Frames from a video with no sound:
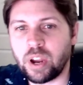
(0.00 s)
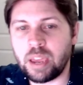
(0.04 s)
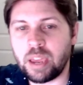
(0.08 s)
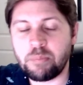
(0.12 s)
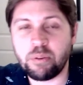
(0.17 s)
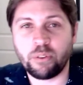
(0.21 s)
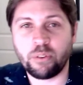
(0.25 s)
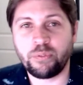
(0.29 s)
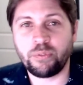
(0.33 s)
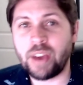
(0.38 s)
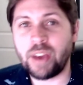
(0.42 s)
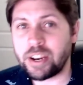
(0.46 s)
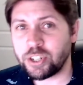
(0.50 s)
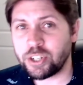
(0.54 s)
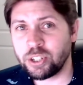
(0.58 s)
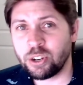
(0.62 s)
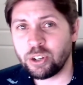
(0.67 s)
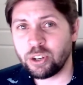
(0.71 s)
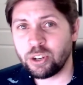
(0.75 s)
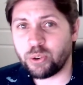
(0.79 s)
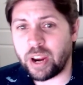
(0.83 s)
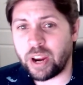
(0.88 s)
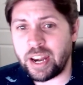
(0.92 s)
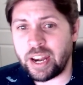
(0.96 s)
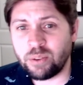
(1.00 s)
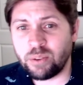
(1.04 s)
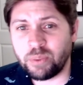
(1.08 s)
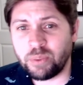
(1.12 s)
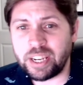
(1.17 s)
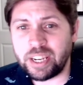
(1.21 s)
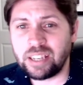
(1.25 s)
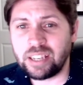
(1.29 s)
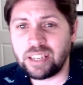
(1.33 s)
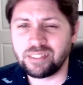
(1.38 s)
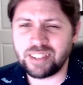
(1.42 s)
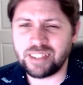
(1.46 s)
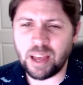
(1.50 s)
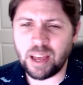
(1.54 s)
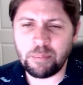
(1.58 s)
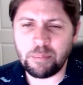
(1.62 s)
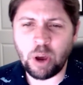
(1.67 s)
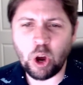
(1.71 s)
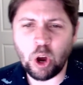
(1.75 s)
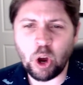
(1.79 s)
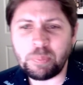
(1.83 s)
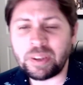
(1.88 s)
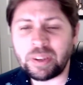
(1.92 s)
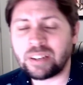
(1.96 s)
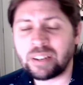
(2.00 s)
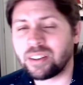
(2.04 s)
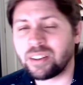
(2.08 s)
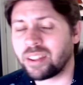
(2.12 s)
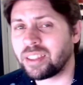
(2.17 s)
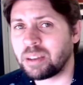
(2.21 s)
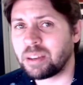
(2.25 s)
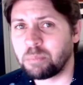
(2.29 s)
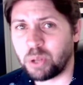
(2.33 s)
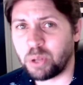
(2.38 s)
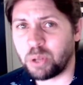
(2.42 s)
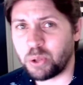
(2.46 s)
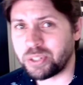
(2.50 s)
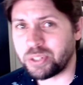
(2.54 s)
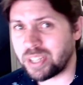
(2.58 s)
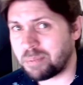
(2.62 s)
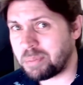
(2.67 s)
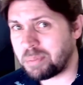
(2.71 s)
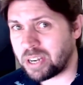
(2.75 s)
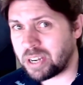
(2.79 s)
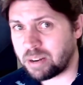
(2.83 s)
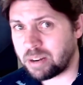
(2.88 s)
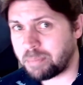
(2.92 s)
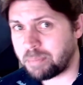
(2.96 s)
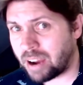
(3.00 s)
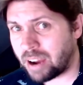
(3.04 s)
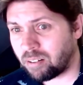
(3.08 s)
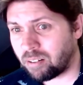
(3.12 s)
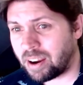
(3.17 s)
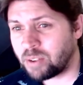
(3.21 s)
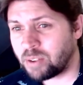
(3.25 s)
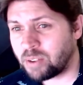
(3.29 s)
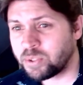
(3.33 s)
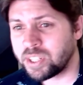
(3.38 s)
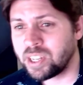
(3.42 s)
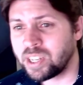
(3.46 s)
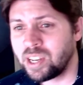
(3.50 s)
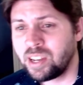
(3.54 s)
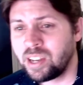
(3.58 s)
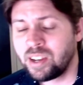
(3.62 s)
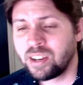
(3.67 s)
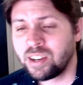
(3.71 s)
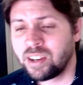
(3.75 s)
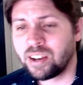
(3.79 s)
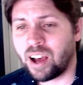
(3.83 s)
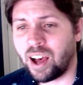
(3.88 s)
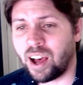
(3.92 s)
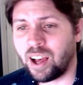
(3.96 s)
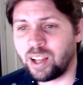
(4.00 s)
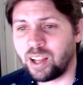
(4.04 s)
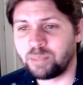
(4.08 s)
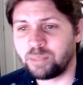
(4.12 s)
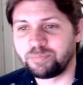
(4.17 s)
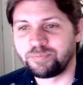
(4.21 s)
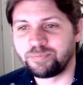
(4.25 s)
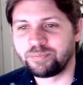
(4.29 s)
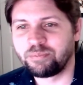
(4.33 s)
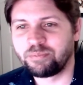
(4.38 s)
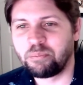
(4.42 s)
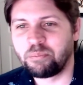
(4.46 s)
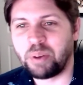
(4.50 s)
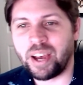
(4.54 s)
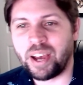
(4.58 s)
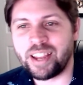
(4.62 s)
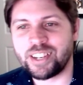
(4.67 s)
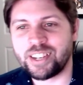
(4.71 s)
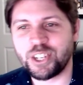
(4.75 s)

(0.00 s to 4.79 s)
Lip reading: professional training reel, I'm hoping nothing blows up in your background. But